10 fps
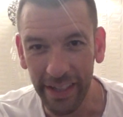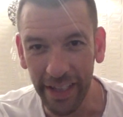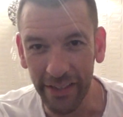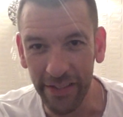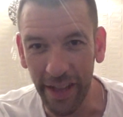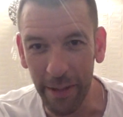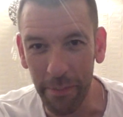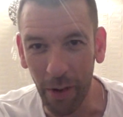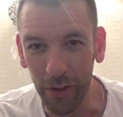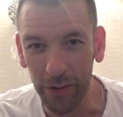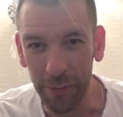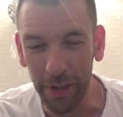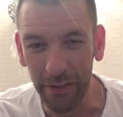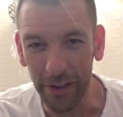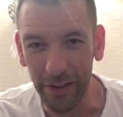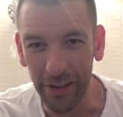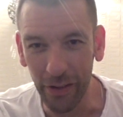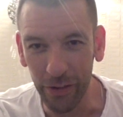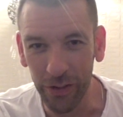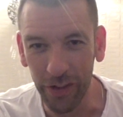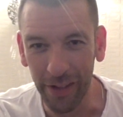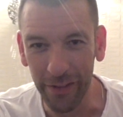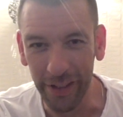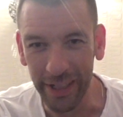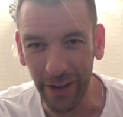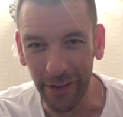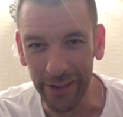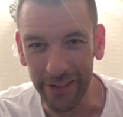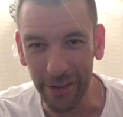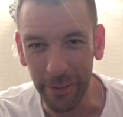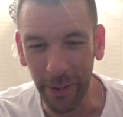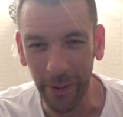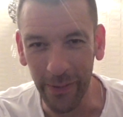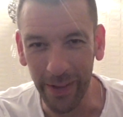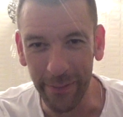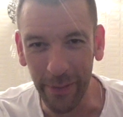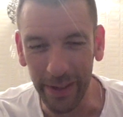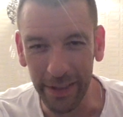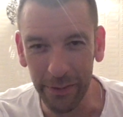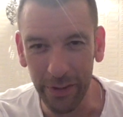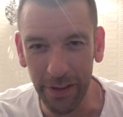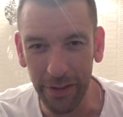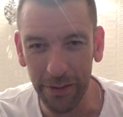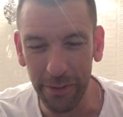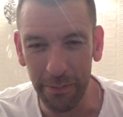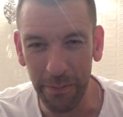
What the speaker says: is their boss, a bit of an unsavoury character apparently, but he lives in this